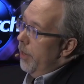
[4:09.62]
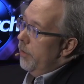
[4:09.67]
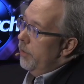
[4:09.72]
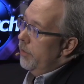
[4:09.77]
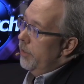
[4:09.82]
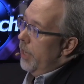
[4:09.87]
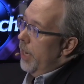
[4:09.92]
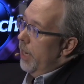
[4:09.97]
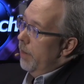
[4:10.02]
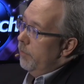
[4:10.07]
the
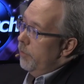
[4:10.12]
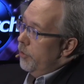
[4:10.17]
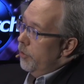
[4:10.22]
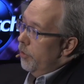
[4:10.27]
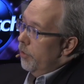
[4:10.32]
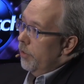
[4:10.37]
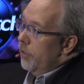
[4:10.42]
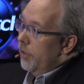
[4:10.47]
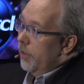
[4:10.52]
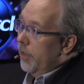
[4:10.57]
other side of
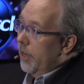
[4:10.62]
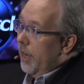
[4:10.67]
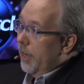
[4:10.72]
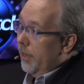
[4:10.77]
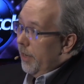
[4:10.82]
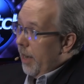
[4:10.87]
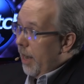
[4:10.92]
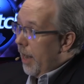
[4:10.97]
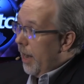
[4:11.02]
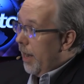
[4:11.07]
Jordan,
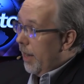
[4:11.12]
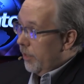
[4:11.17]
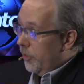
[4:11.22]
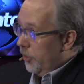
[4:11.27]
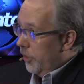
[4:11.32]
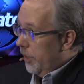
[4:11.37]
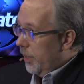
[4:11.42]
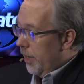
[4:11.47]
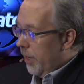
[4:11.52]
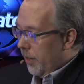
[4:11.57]
and God
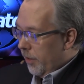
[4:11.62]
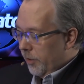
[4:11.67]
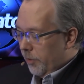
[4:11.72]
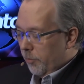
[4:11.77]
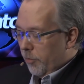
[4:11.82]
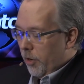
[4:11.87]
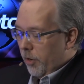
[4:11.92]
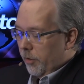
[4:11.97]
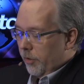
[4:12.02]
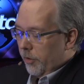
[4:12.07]
actually
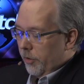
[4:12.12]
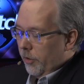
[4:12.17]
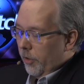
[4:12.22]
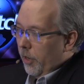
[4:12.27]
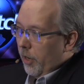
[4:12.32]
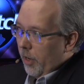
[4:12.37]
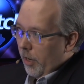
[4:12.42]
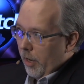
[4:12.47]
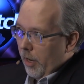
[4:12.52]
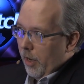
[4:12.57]
tells Moses,
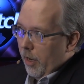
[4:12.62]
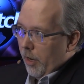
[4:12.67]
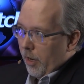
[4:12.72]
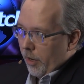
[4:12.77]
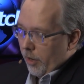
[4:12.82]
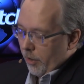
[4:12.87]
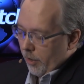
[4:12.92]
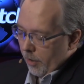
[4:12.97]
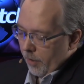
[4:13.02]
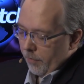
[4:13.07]
look,
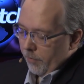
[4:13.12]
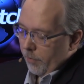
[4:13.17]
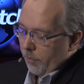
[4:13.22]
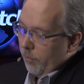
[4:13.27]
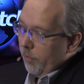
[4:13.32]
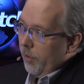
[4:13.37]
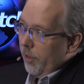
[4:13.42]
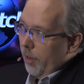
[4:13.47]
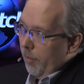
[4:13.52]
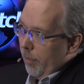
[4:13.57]
you don't have
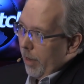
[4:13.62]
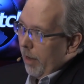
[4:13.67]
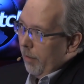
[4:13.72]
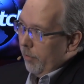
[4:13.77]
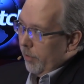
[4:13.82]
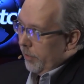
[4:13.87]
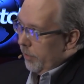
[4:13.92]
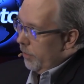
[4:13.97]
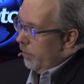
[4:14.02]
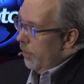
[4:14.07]
to worry
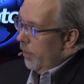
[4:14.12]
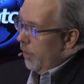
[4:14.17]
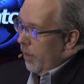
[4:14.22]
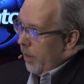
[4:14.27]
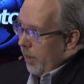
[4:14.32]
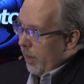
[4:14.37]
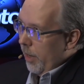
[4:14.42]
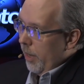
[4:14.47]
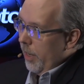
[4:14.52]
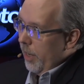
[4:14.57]
about what's going
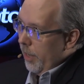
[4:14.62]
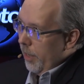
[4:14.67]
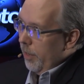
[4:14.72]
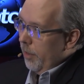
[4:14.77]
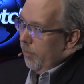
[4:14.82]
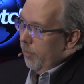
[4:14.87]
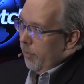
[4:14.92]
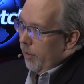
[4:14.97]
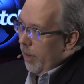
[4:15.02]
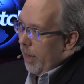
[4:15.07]
on in
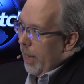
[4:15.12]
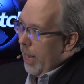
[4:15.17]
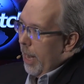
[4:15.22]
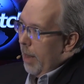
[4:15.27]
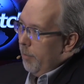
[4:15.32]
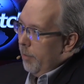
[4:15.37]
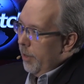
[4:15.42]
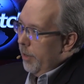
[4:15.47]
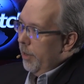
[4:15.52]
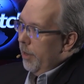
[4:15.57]
Edom or
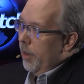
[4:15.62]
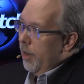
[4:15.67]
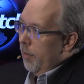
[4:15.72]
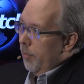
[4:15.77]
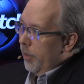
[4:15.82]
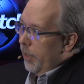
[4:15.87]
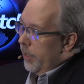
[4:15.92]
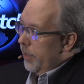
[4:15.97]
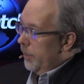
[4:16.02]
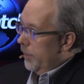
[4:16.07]
Ammon,
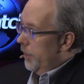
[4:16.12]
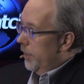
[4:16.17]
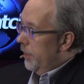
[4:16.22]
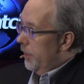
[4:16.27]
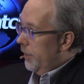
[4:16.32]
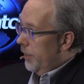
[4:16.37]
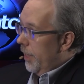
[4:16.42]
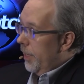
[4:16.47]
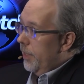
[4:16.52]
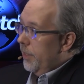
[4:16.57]
because the
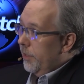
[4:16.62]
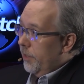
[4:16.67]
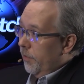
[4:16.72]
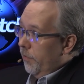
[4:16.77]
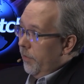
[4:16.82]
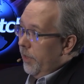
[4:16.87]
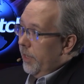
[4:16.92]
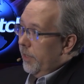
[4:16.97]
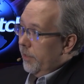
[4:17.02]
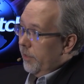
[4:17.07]
descendants
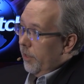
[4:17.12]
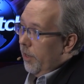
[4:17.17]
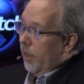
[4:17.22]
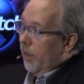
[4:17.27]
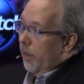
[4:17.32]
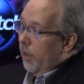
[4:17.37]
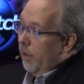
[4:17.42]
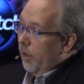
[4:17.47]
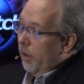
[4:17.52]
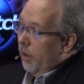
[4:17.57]
of
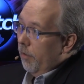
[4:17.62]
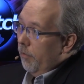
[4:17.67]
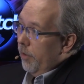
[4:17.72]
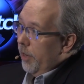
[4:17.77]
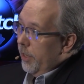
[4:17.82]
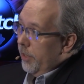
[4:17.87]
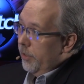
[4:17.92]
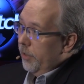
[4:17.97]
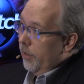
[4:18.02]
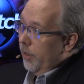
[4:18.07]
Esau
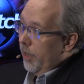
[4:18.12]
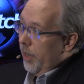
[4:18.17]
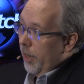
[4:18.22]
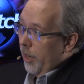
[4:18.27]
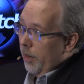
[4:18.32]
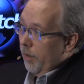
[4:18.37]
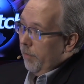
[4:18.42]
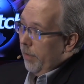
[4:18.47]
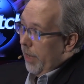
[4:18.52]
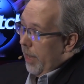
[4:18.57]
already took
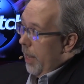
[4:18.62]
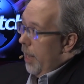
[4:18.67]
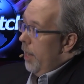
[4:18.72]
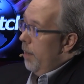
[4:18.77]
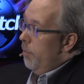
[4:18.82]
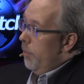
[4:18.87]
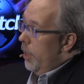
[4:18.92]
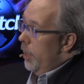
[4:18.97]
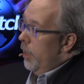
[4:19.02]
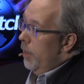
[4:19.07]
care of the
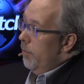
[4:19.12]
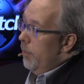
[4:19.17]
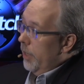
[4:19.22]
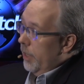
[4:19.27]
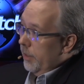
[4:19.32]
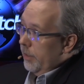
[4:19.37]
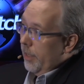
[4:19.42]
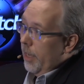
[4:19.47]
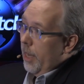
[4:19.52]
Amim and the